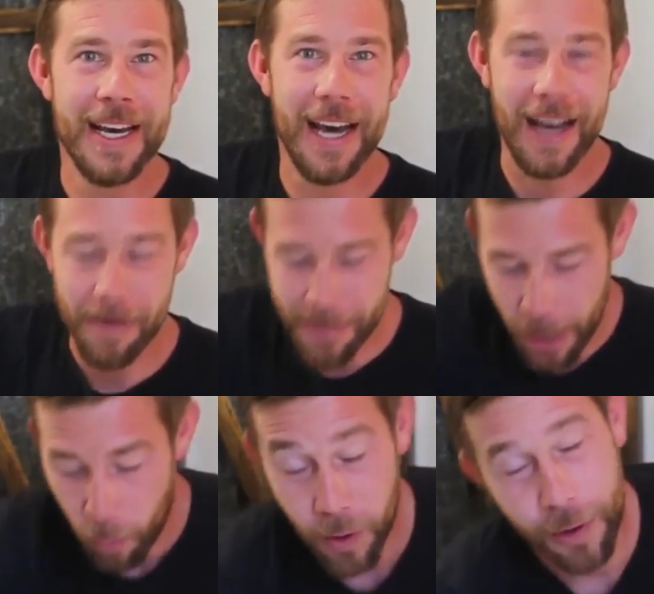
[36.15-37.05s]
Um,
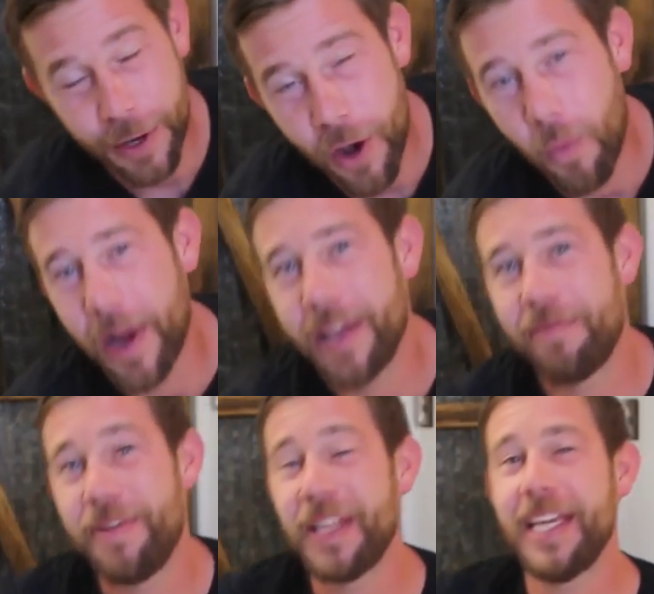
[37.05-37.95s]
now, we're no way
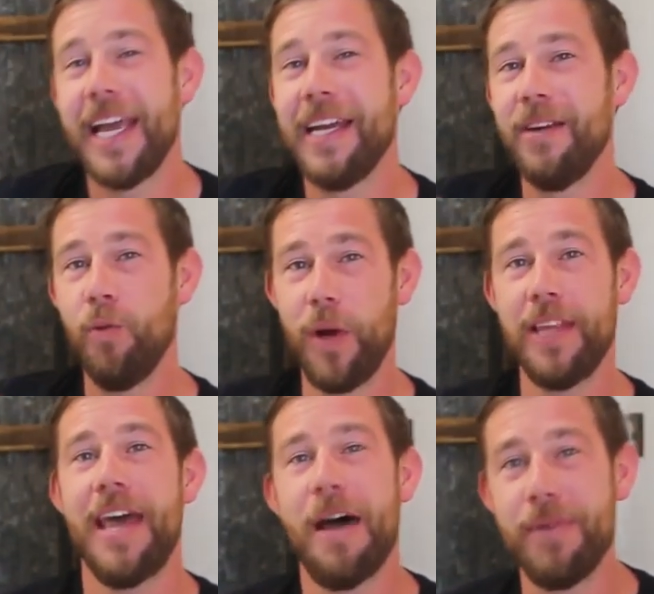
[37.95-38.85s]
affiliated
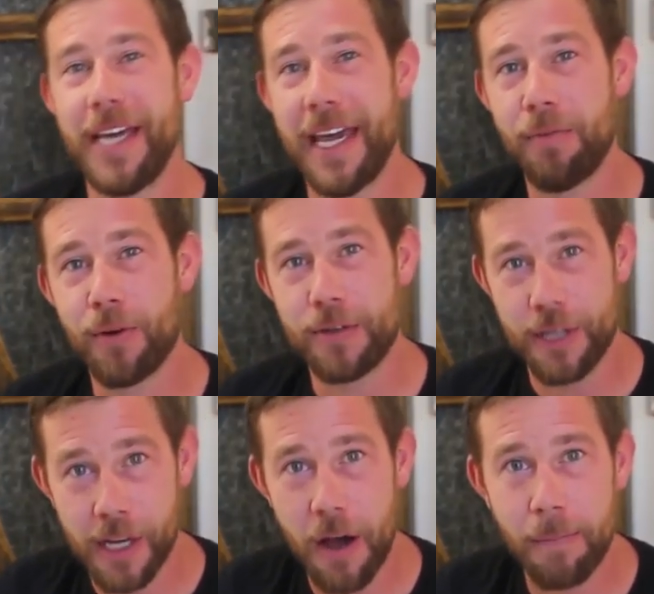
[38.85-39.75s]
with Happy Campers,
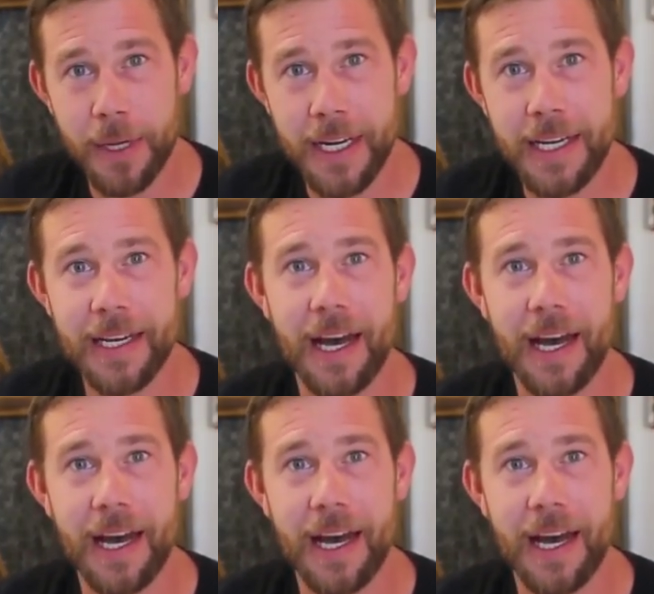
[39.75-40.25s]
the company.